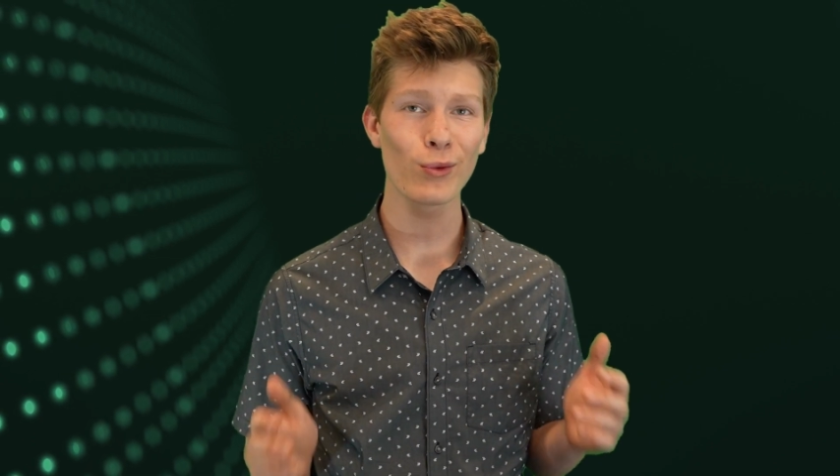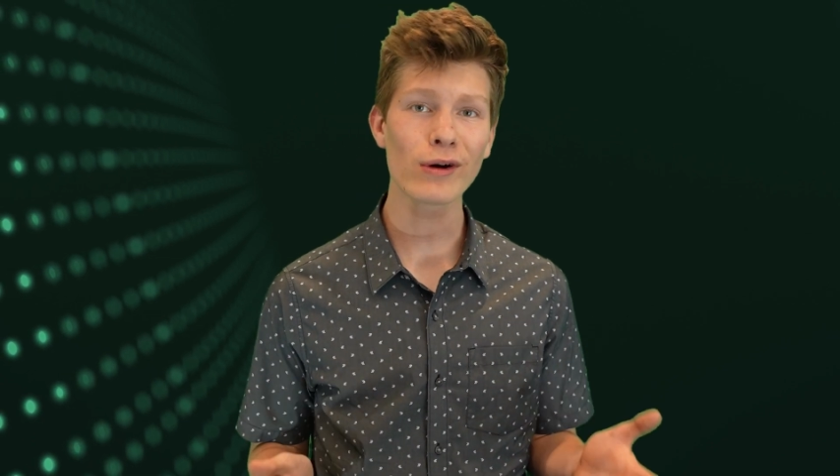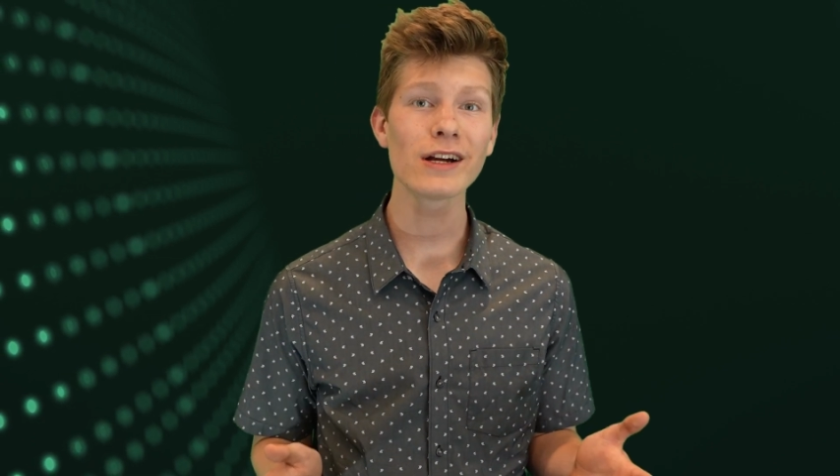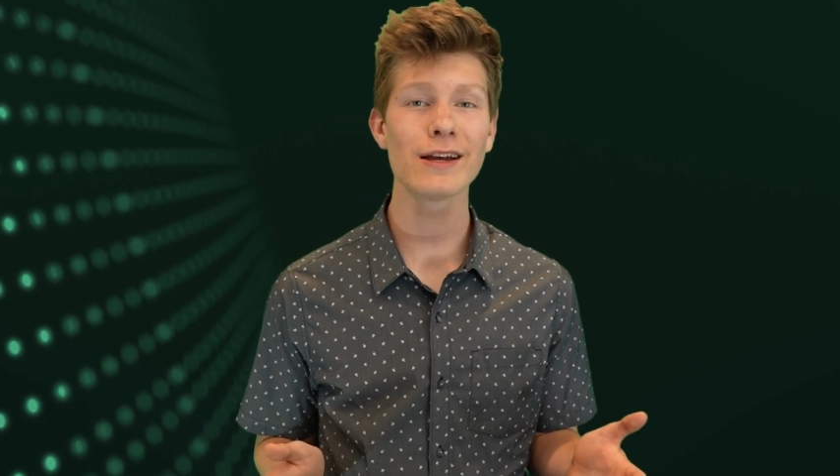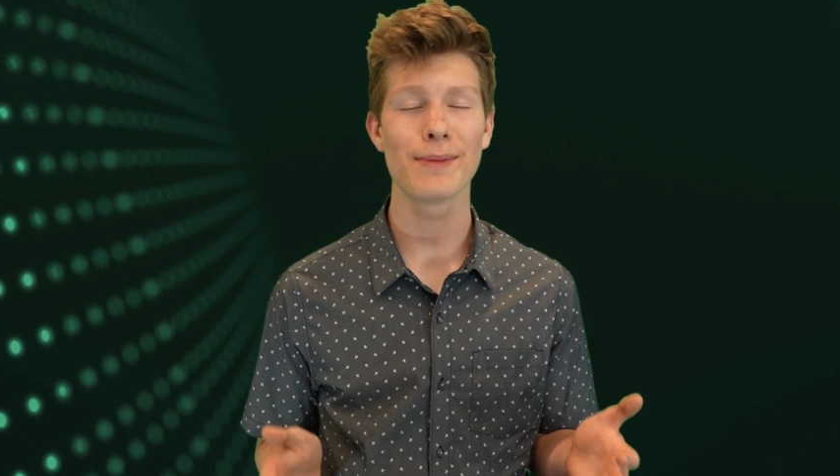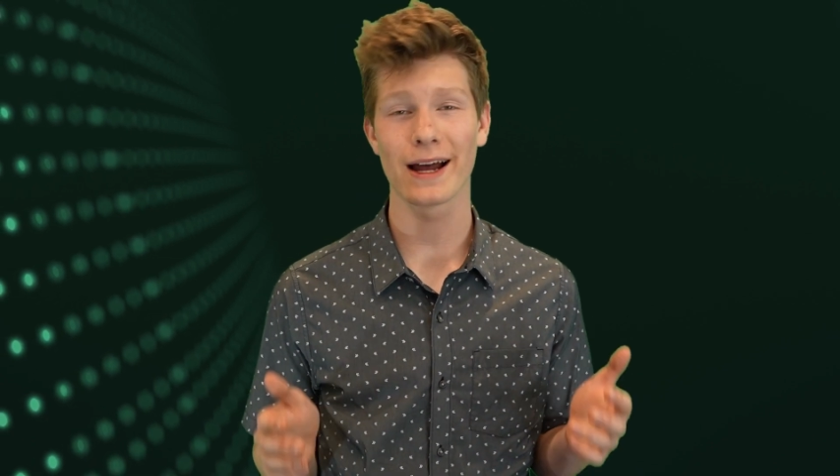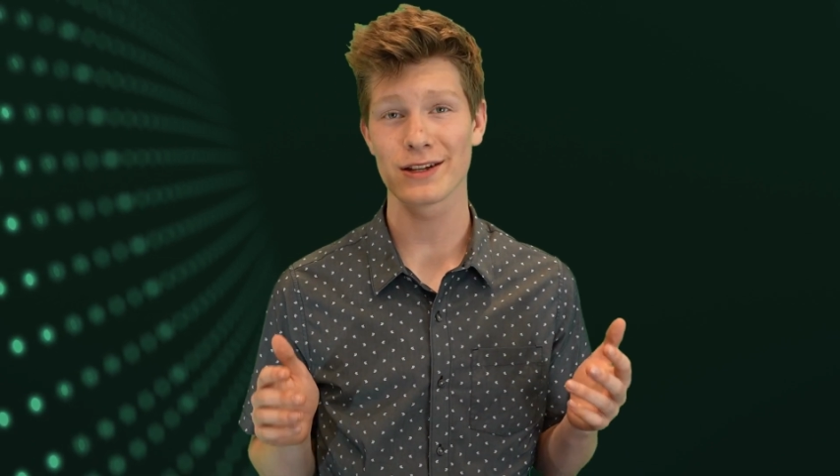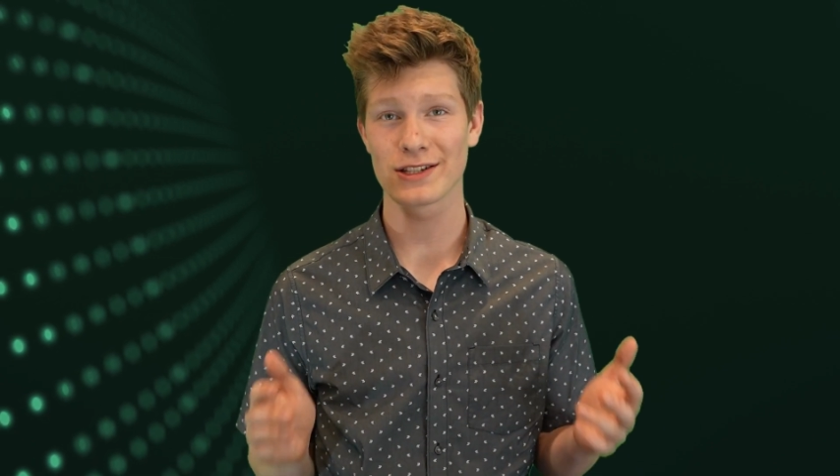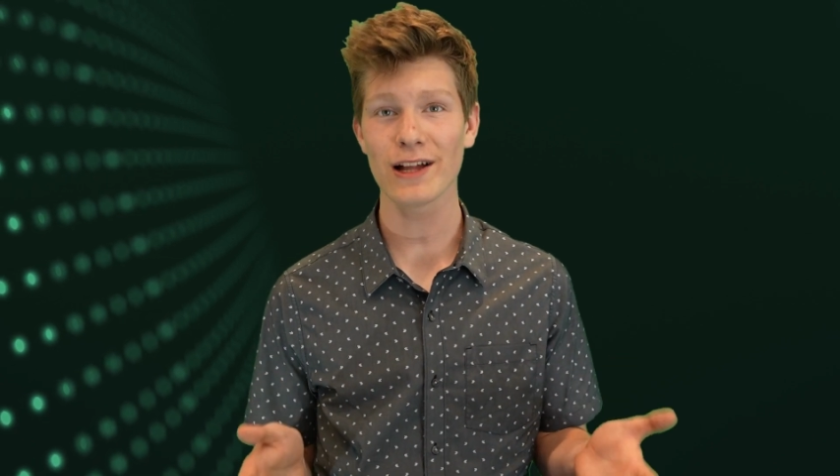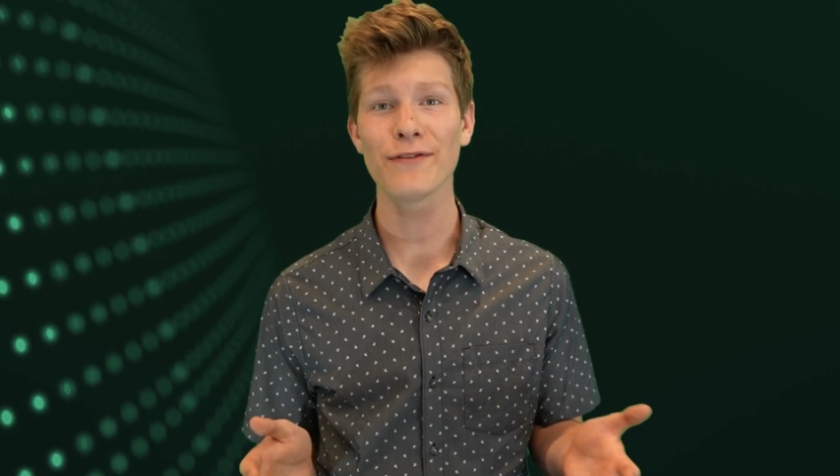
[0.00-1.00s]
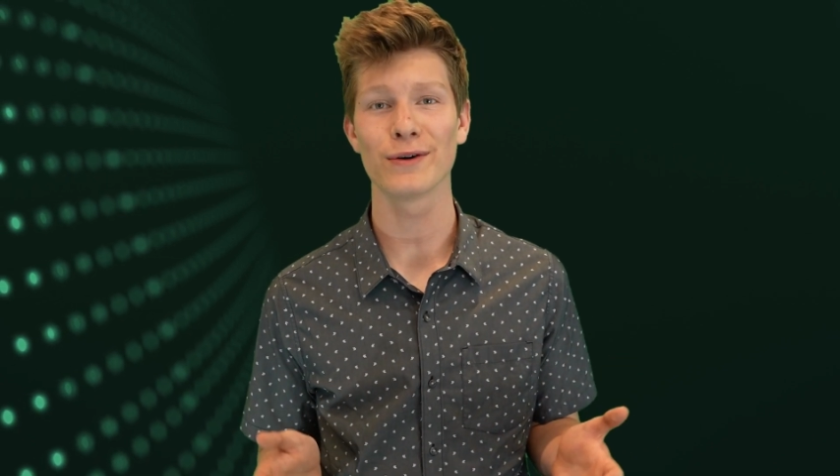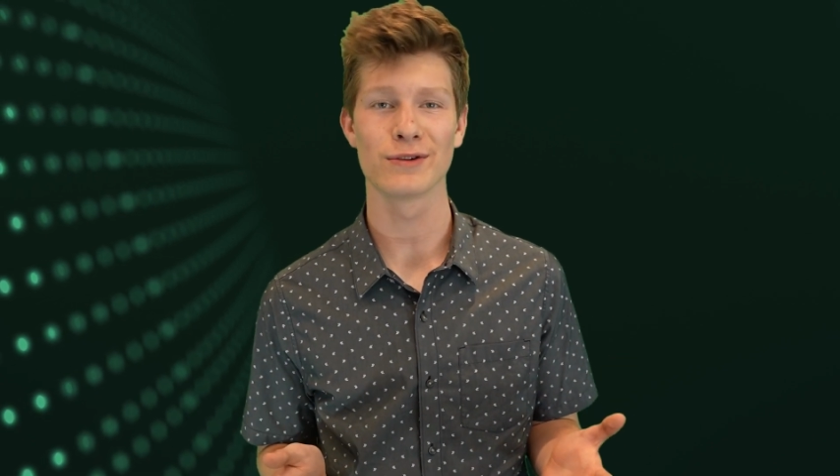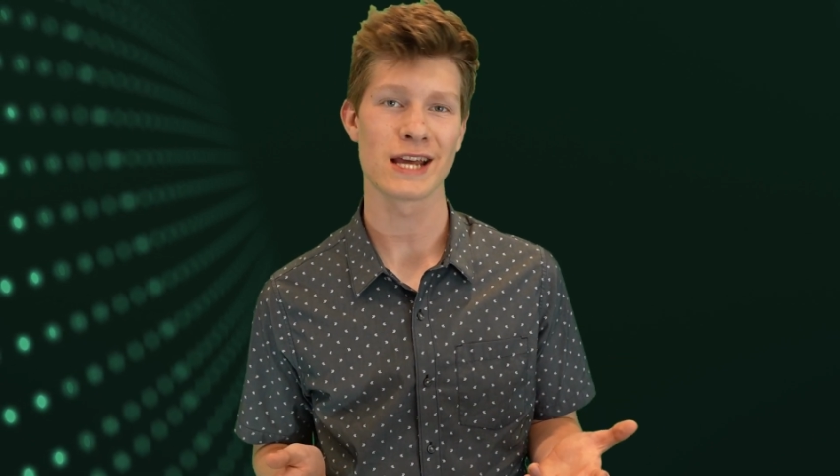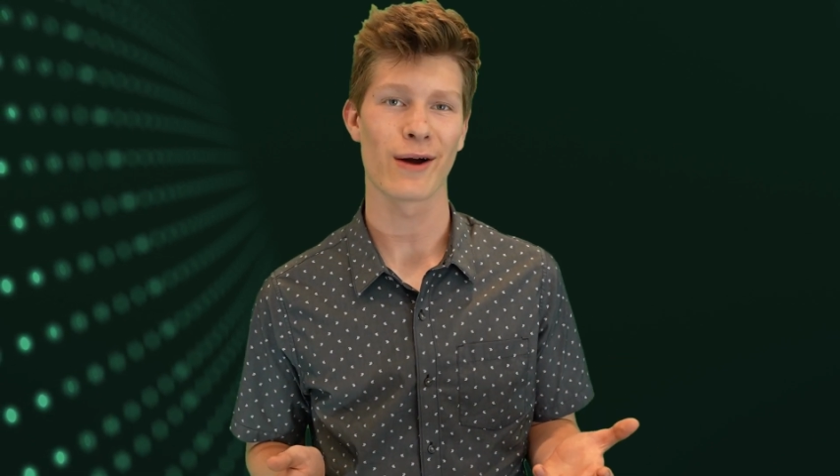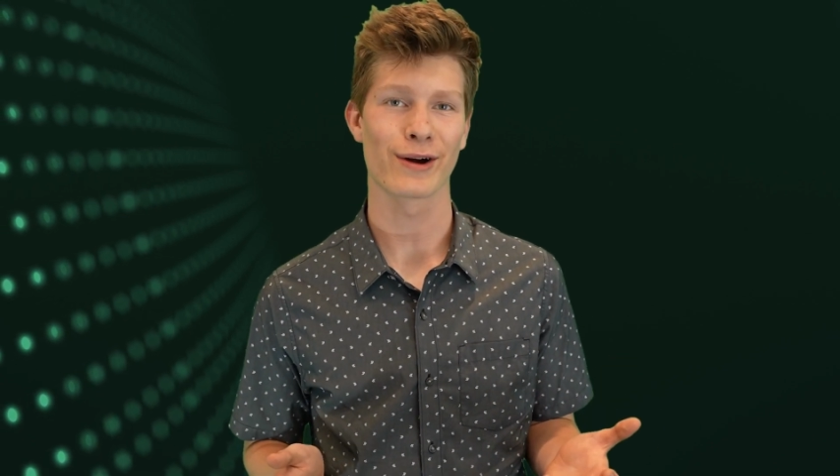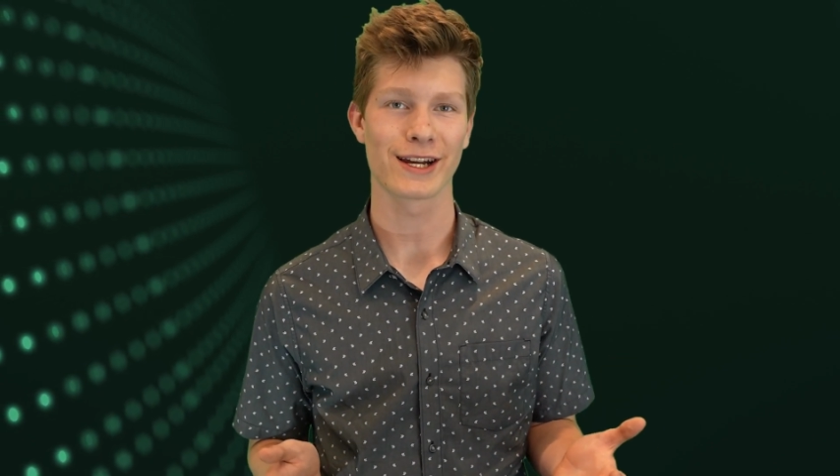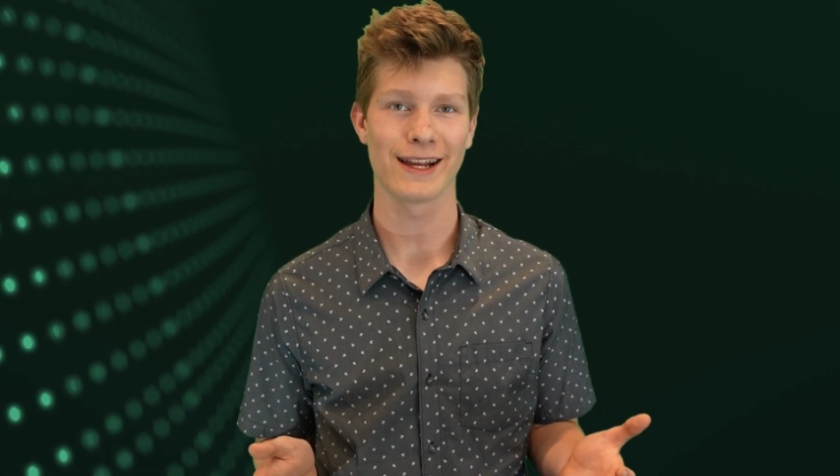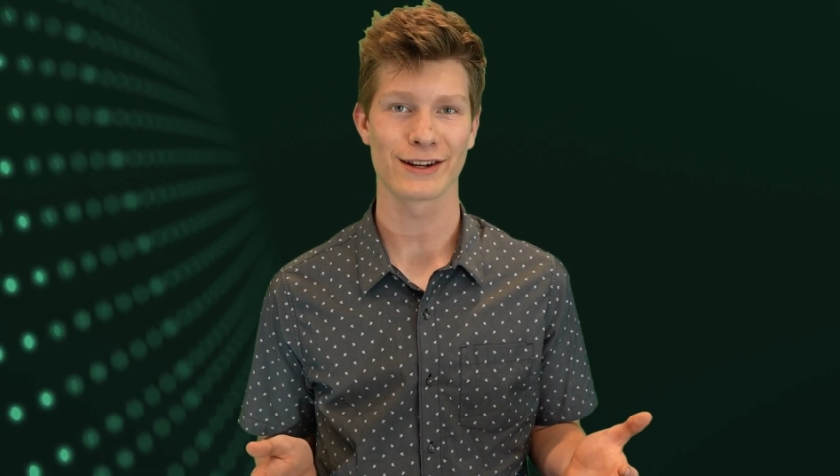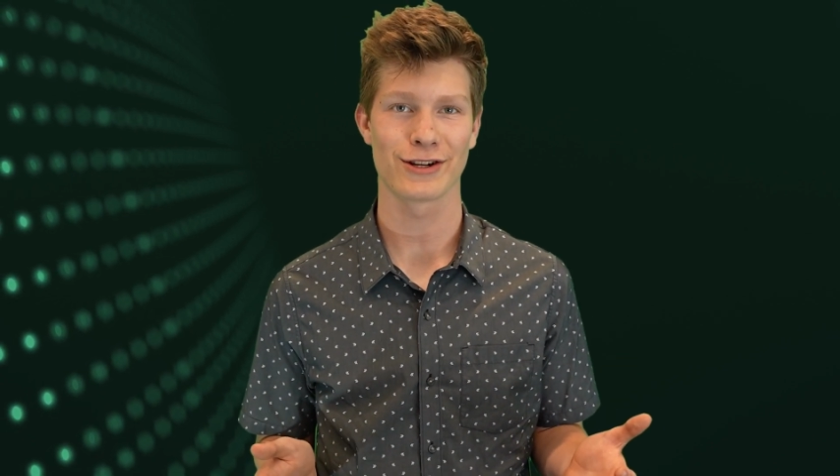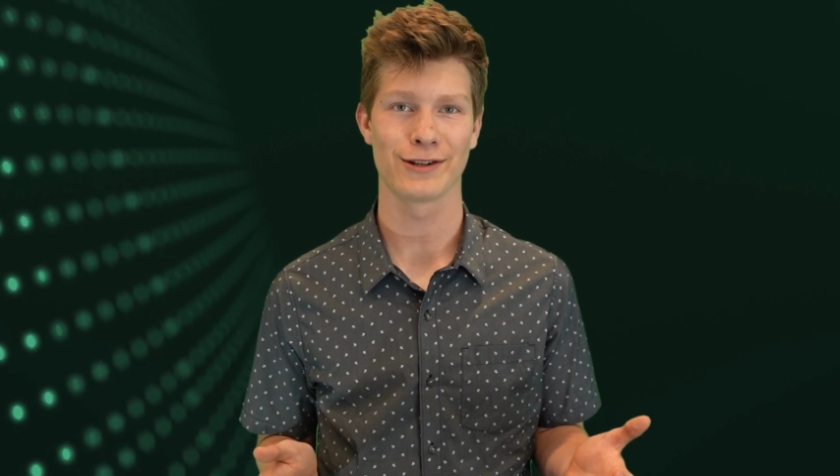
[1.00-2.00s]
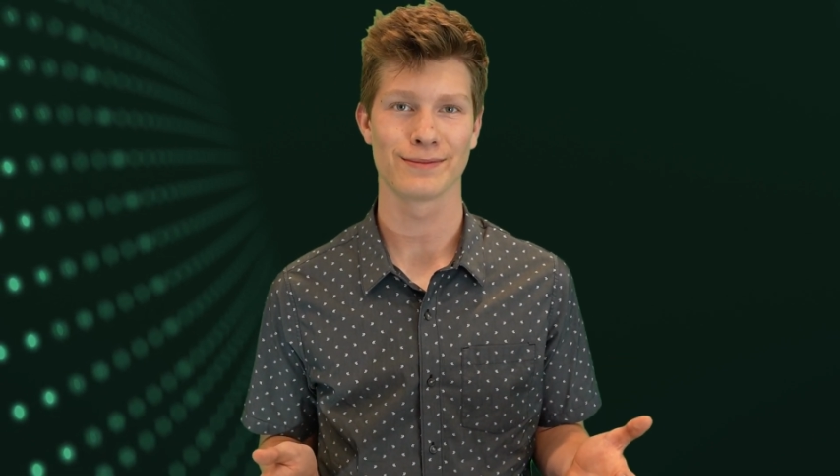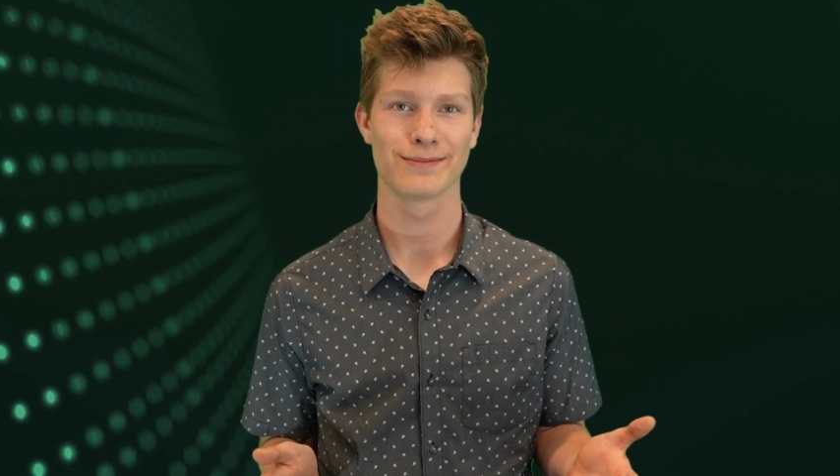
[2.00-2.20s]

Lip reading: worry about a cell phone tower connection.